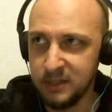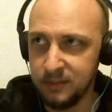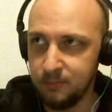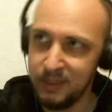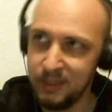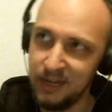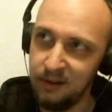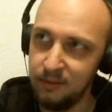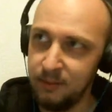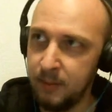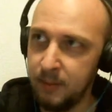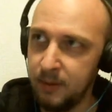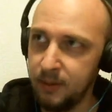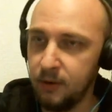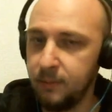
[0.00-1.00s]
It went down
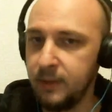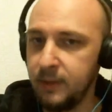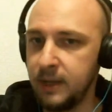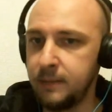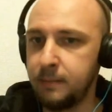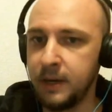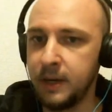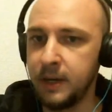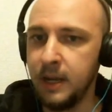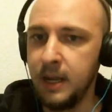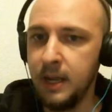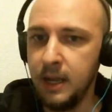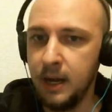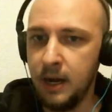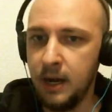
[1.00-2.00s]
maybe a little bit, but
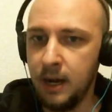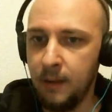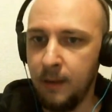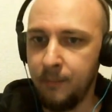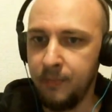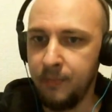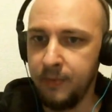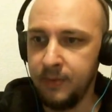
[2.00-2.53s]
the